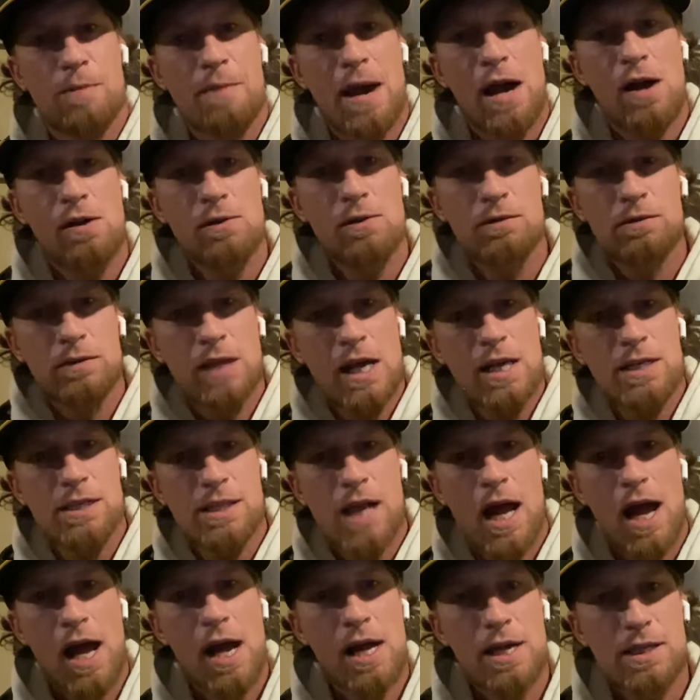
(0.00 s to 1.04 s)
out that
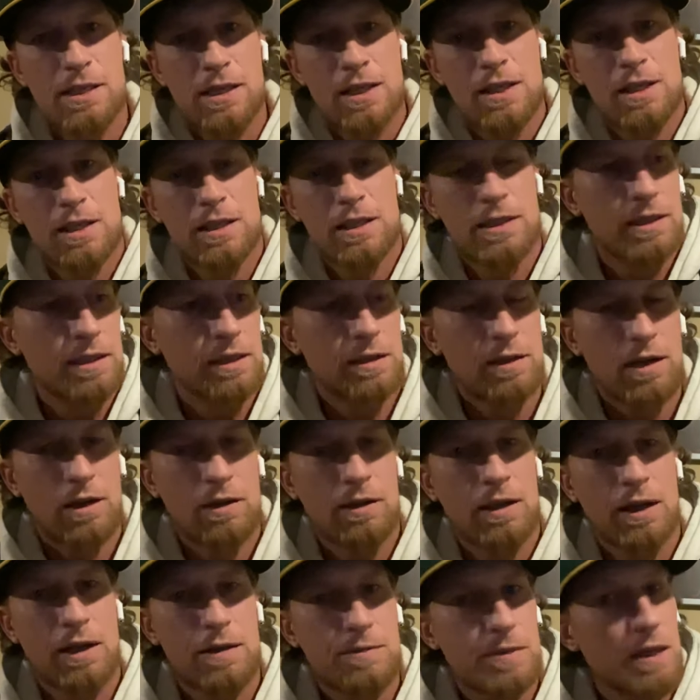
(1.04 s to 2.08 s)
size and then,
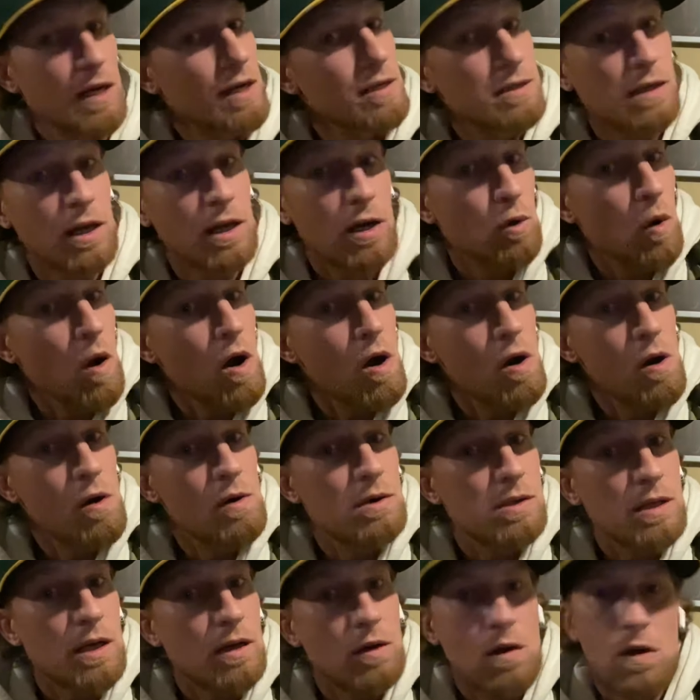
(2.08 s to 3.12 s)
they keep saying, he's going to grow.
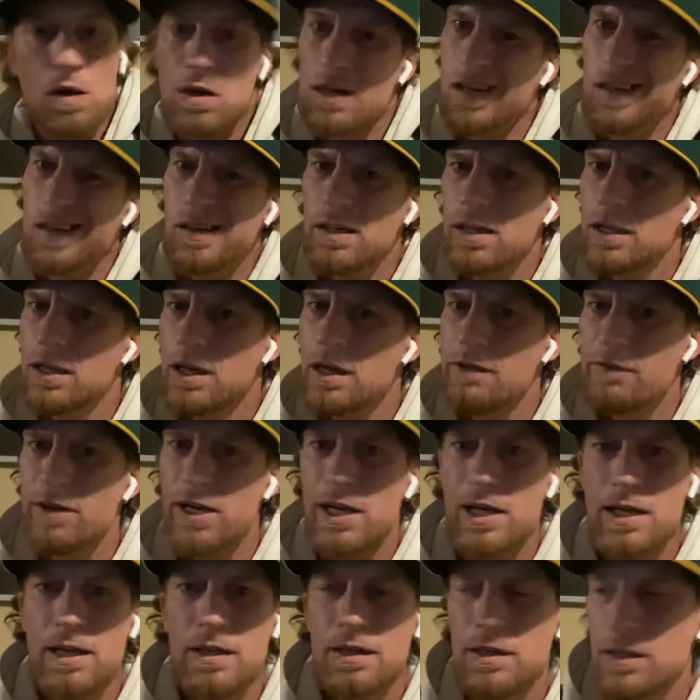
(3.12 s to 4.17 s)
No, you never
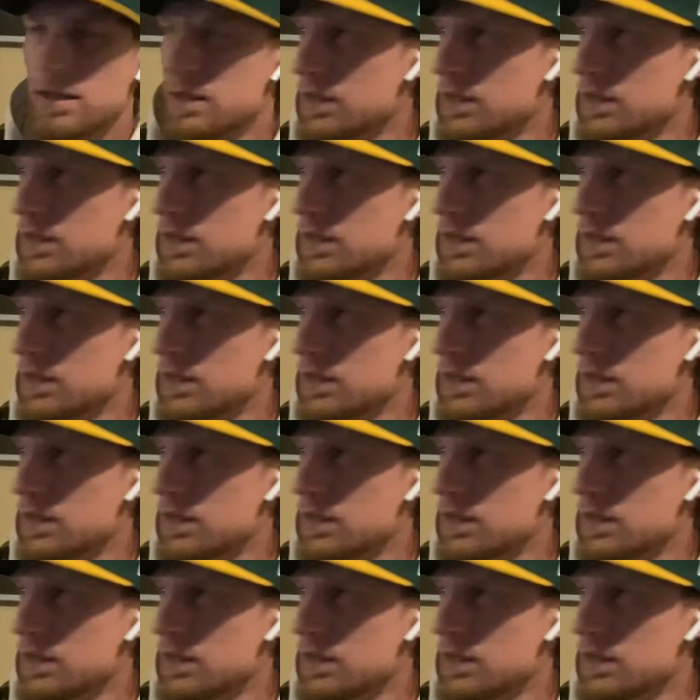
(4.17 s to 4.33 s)
did.